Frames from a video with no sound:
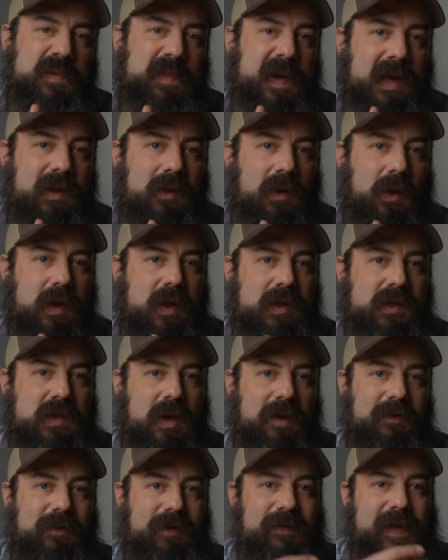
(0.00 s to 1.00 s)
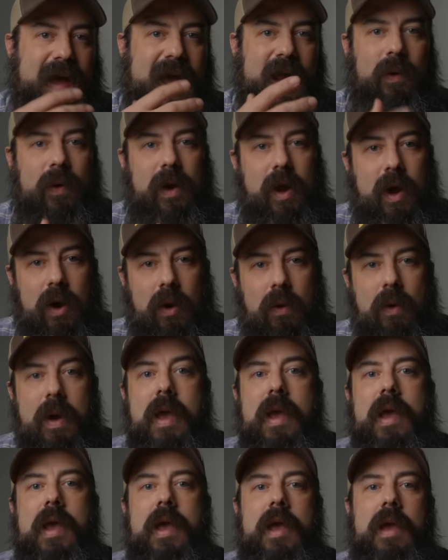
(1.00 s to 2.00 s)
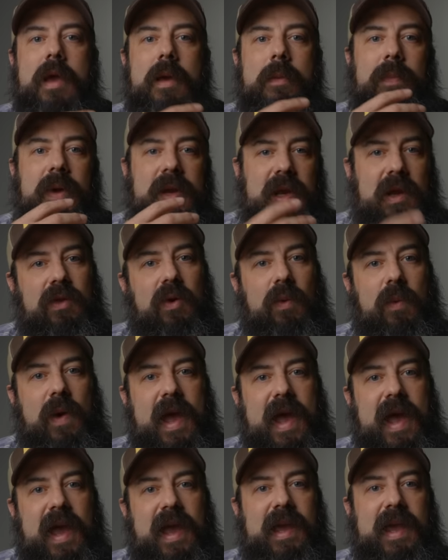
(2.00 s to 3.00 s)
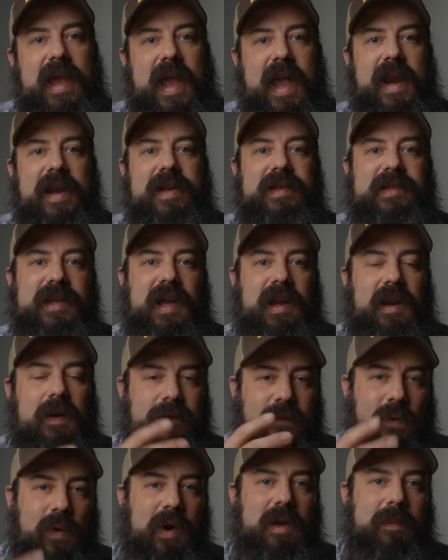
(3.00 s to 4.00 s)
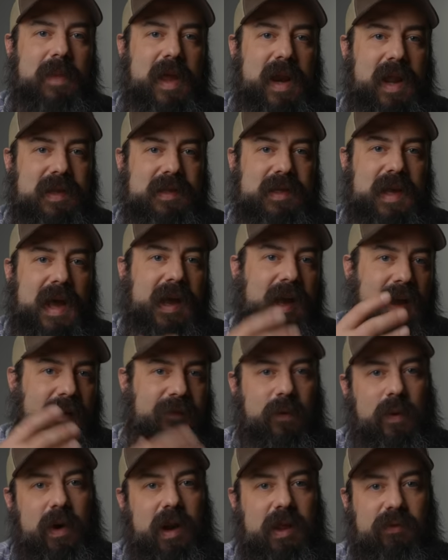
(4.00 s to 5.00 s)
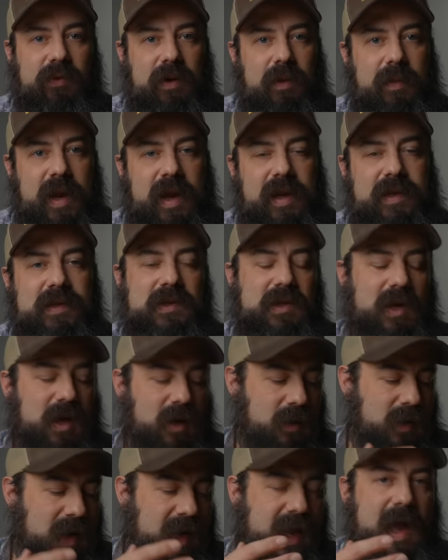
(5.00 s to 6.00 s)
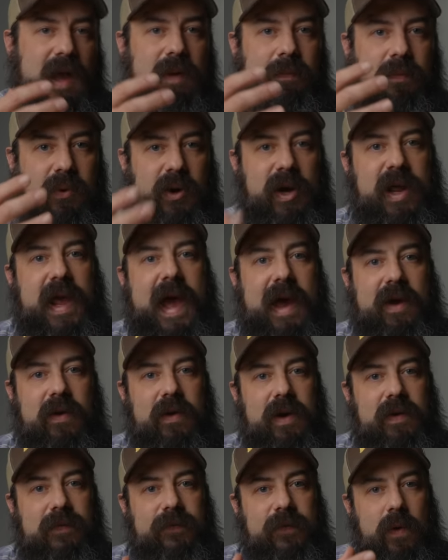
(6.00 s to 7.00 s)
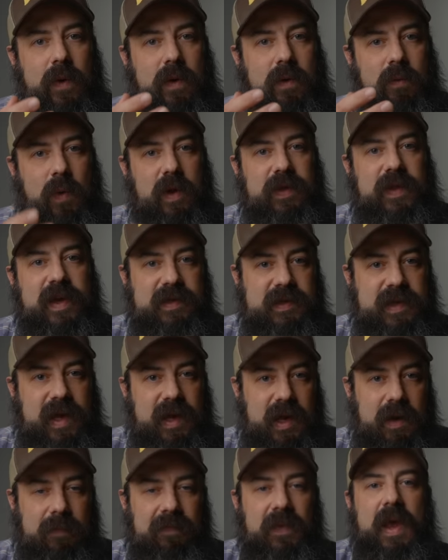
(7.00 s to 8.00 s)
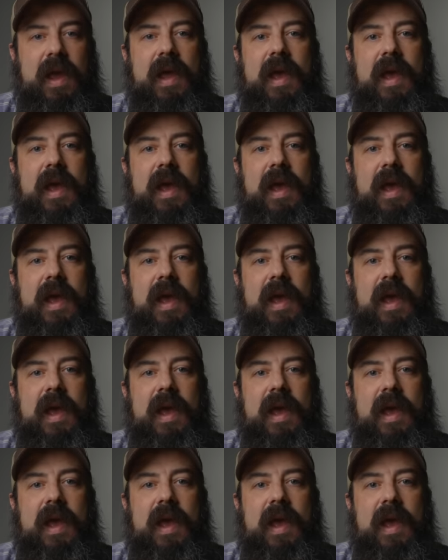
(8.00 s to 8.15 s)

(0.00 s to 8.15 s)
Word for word: was being a little conservative, I don't know. But either way, Canon stated 40 minutes. I got 43 minutes. So again, pretty accurate for what they stated.